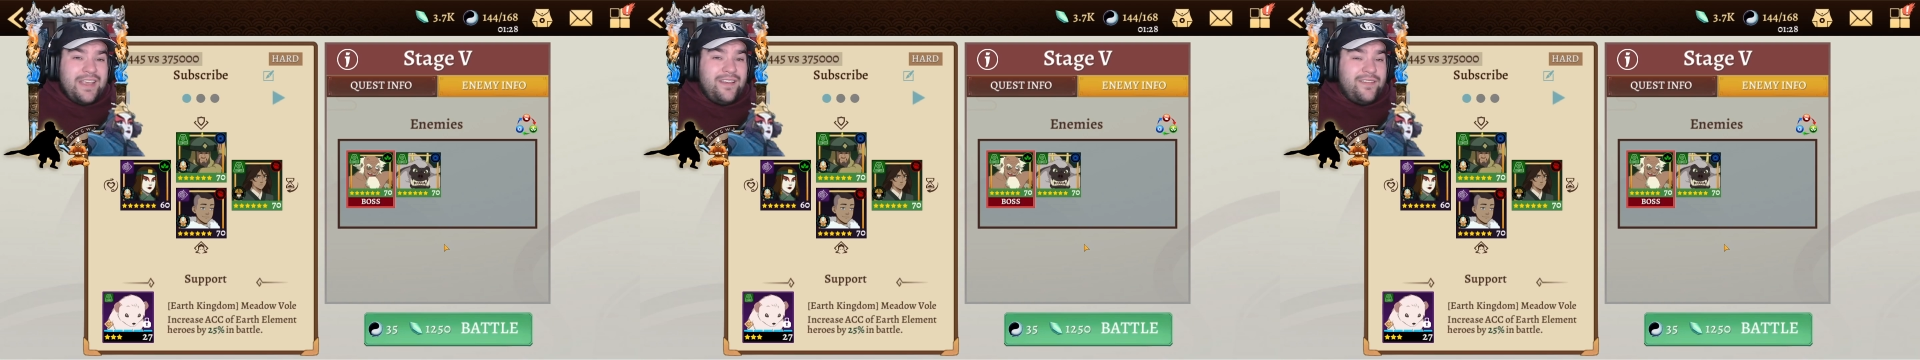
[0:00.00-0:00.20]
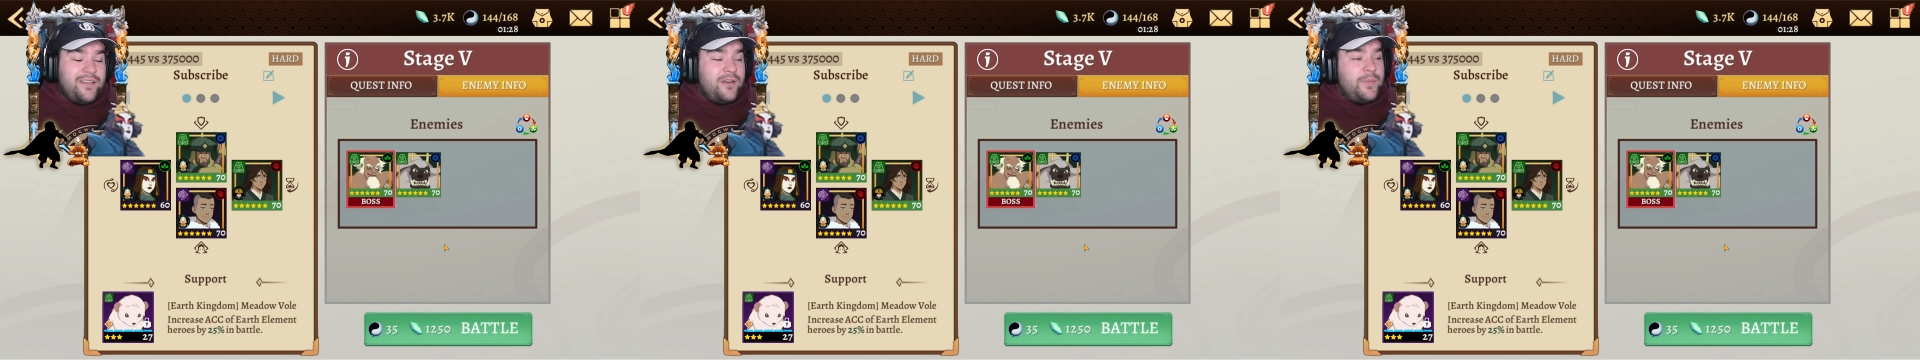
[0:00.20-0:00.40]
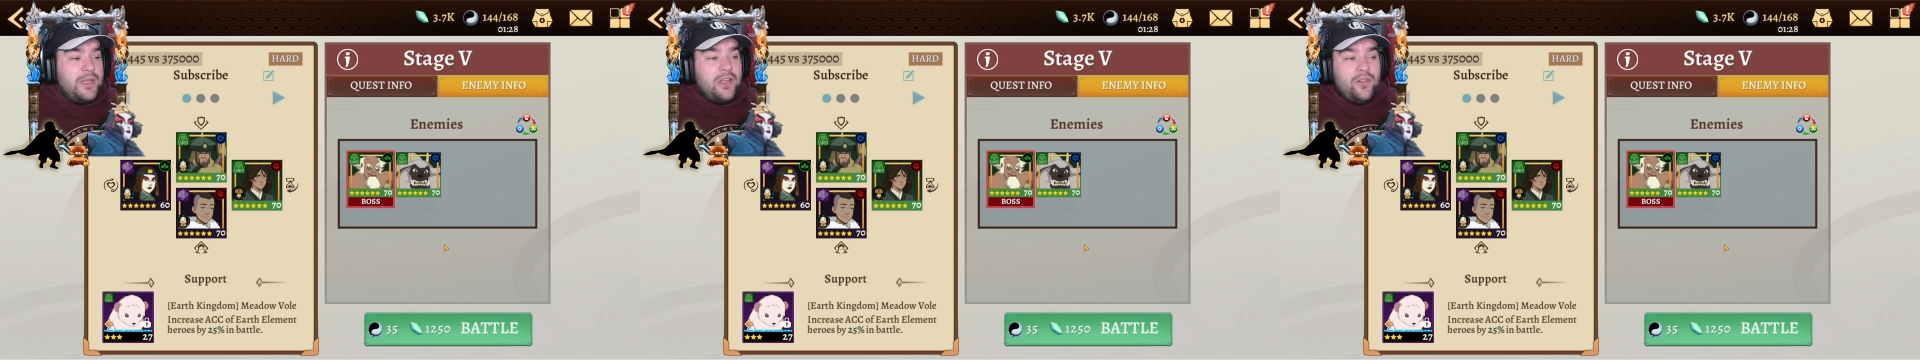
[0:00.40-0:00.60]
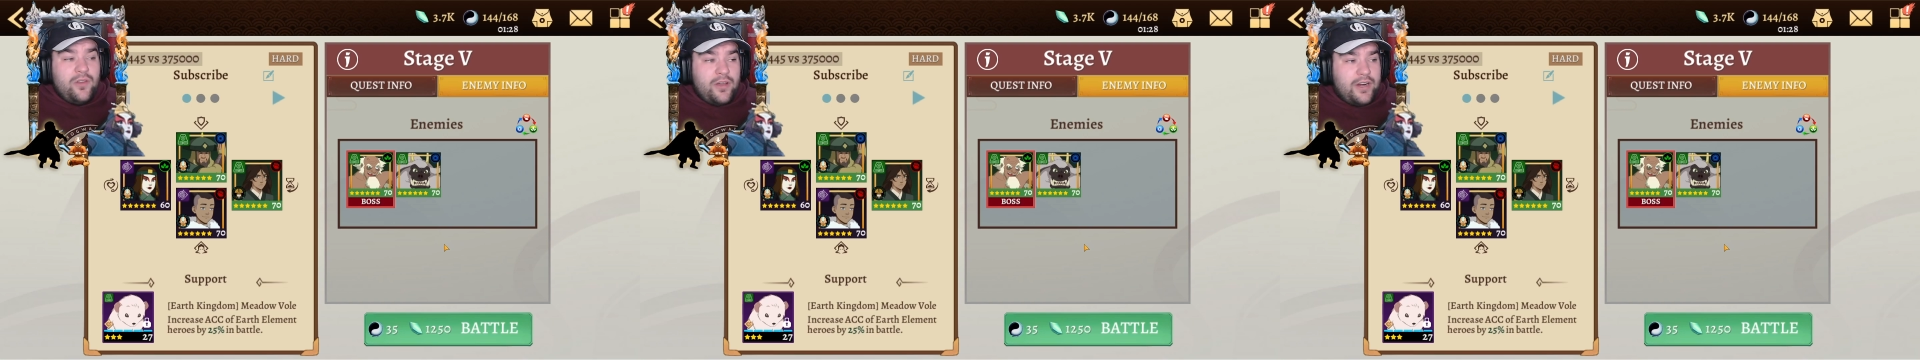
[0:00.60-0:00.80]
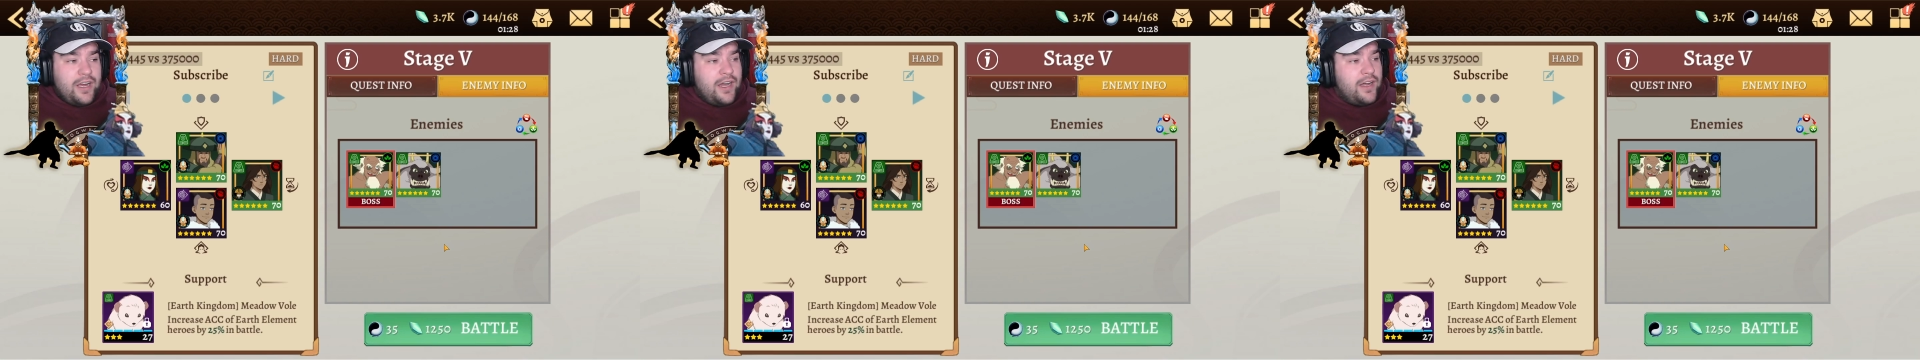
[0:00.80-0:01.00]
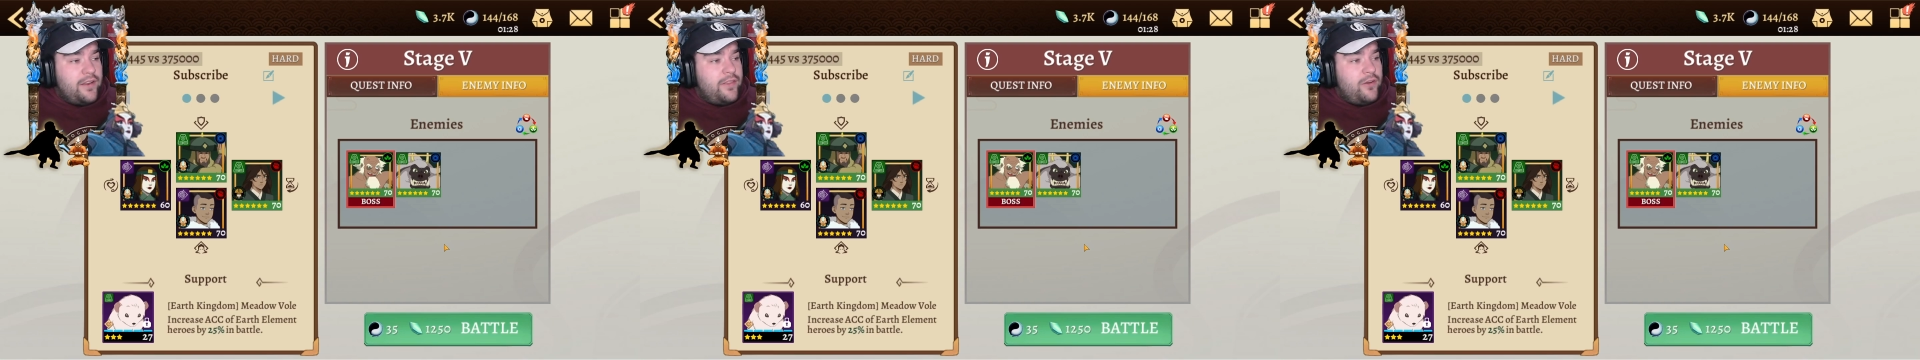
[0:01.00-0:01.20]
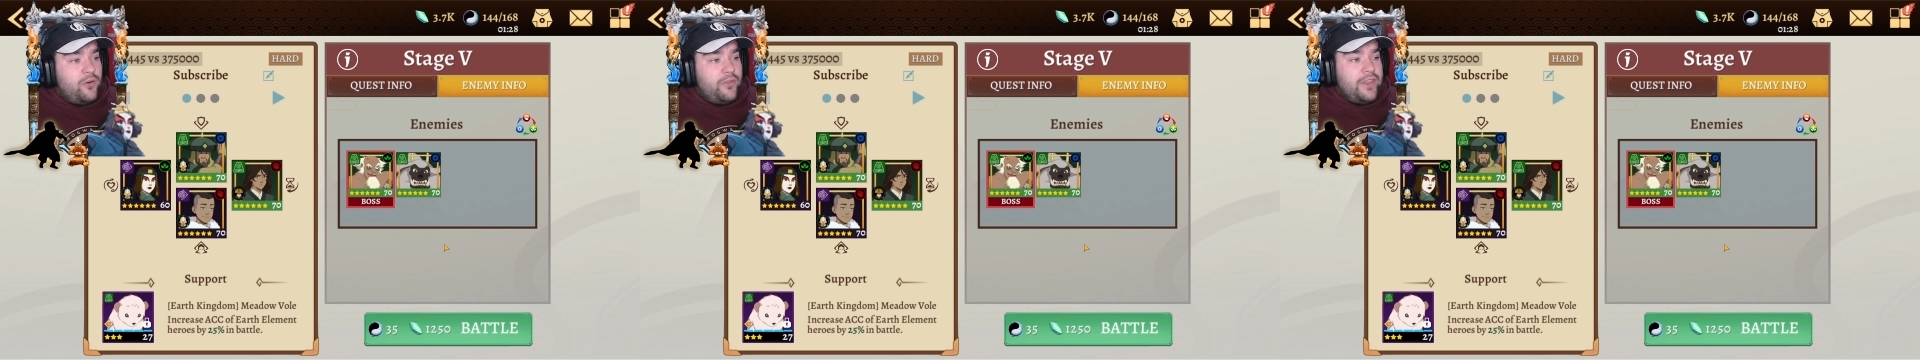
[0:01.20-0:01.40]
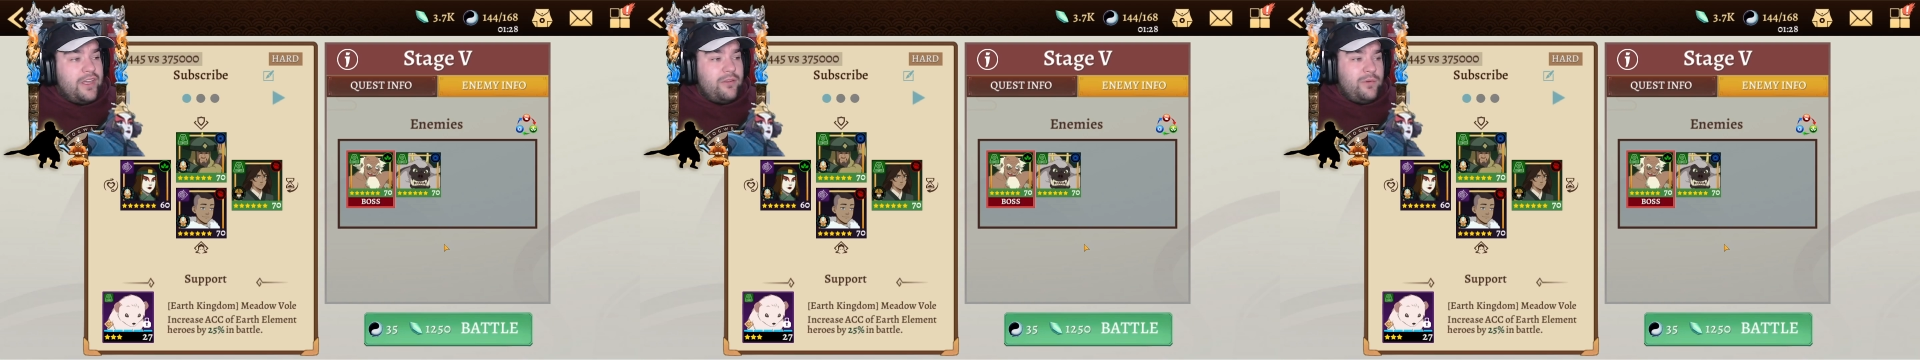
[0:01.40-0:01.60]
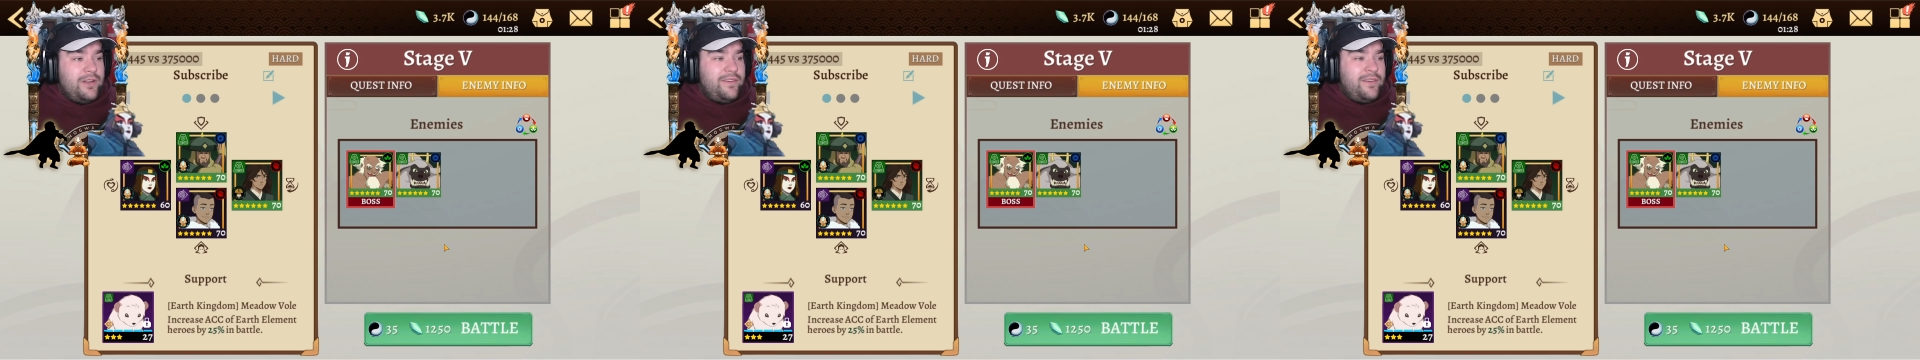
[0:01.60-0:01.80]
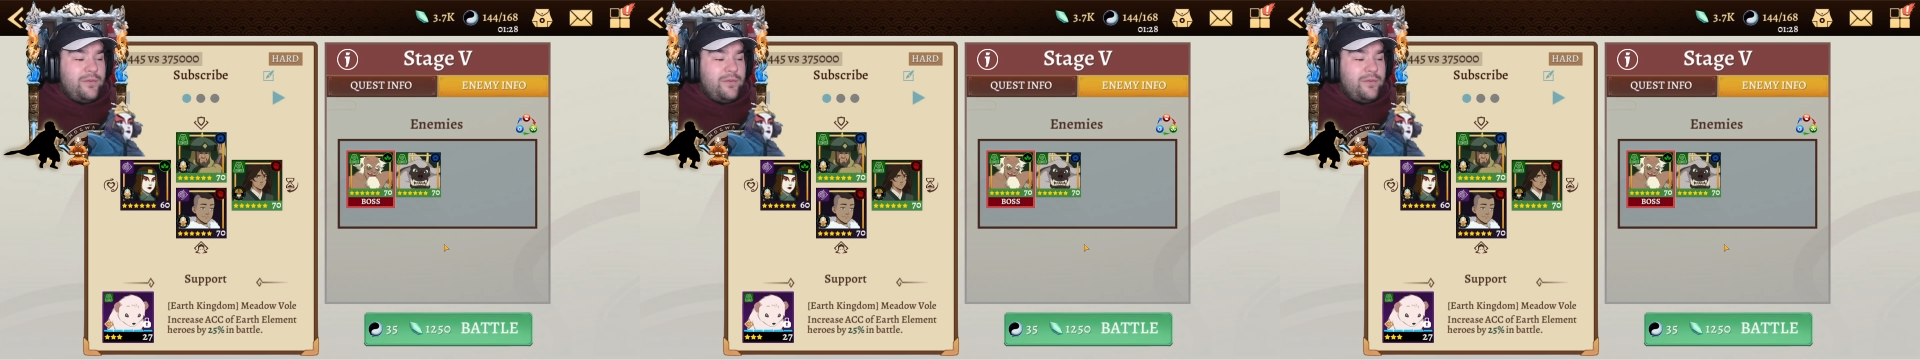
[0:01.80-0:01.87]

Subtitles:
He's going to be a lot harder than all the other ones.